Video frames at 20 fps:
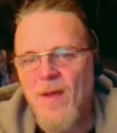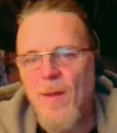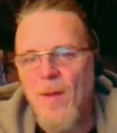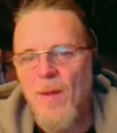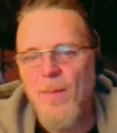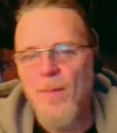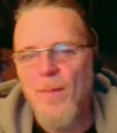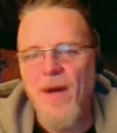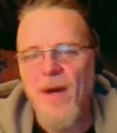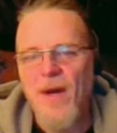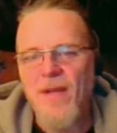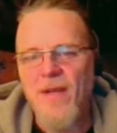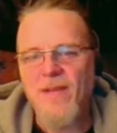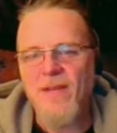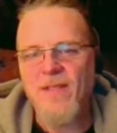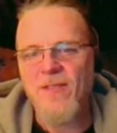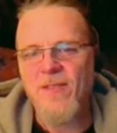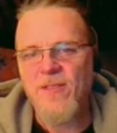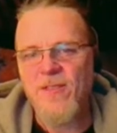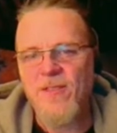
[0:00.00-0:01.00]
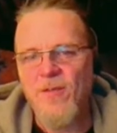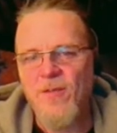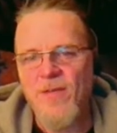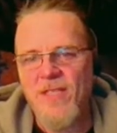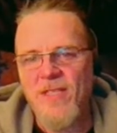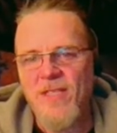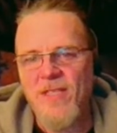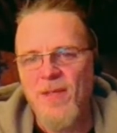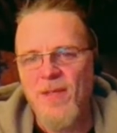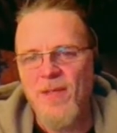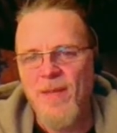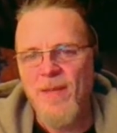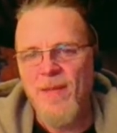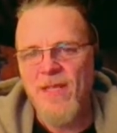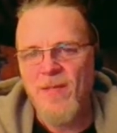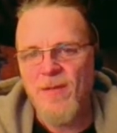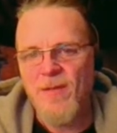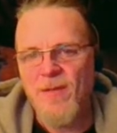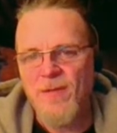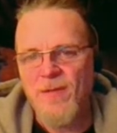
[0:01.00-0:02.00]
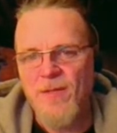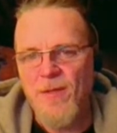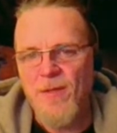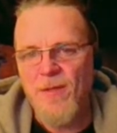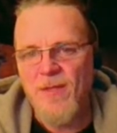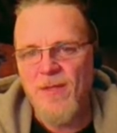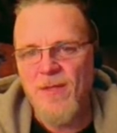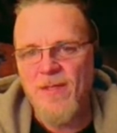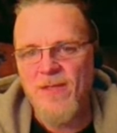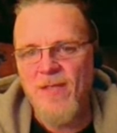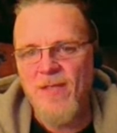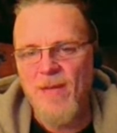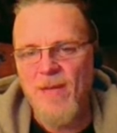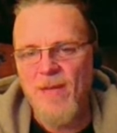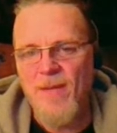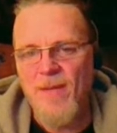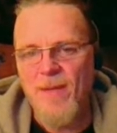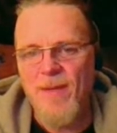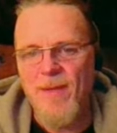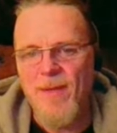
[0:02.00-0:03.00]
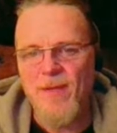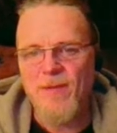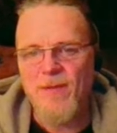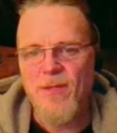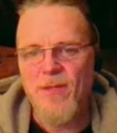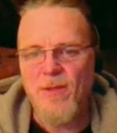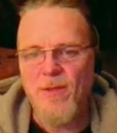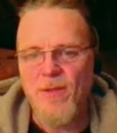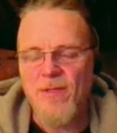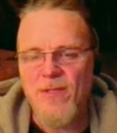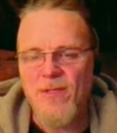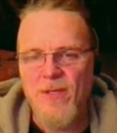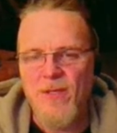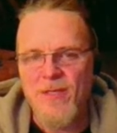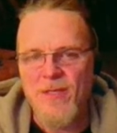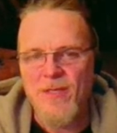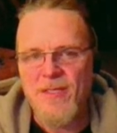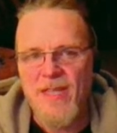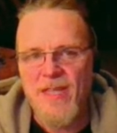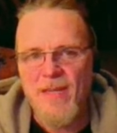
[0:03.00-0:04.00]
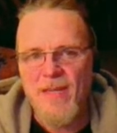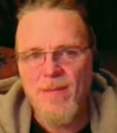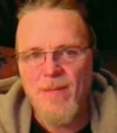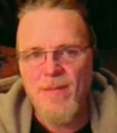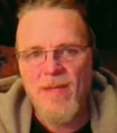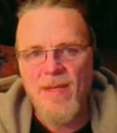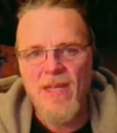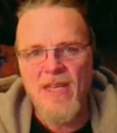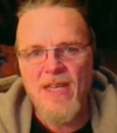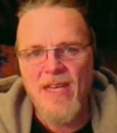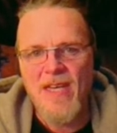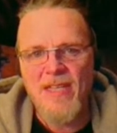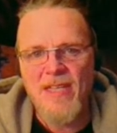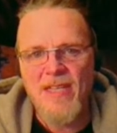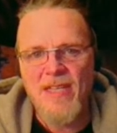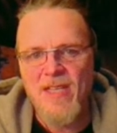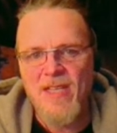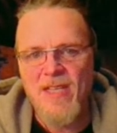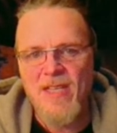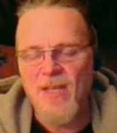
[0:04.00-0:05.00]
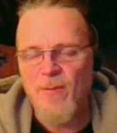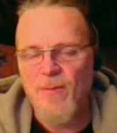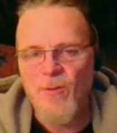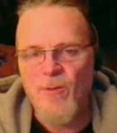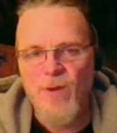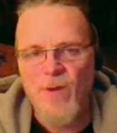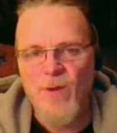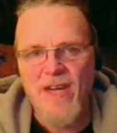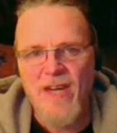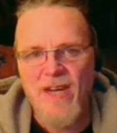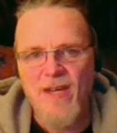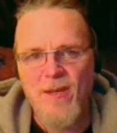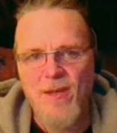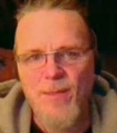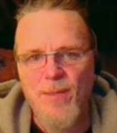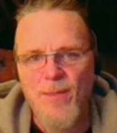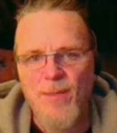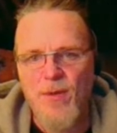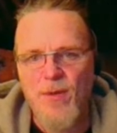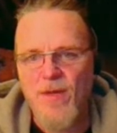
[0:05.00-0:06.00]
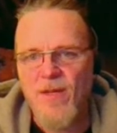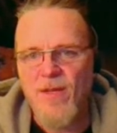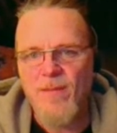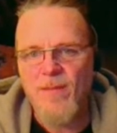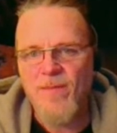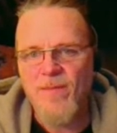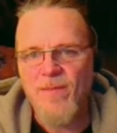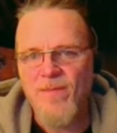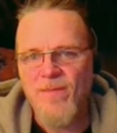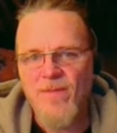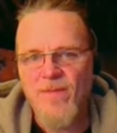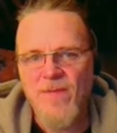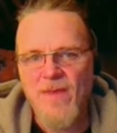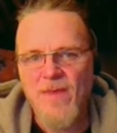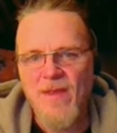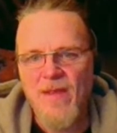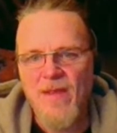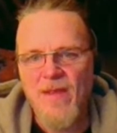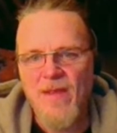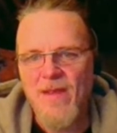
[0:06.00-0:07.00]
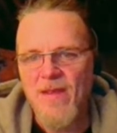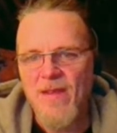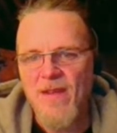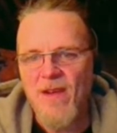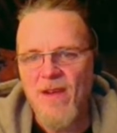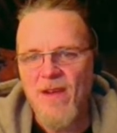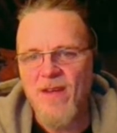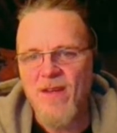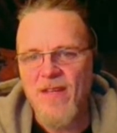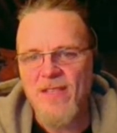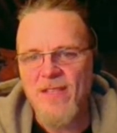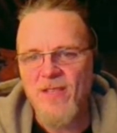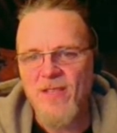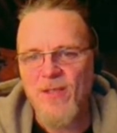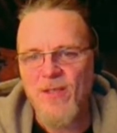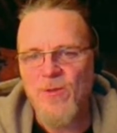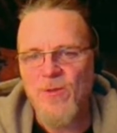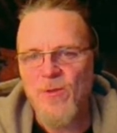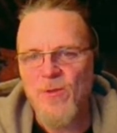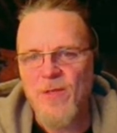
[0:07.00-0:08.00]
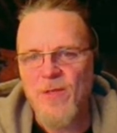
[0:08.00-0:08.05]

But it's so easy to make your own tokens. I make my own tokens all the time, and I could take them right out of the book. All kinds of cool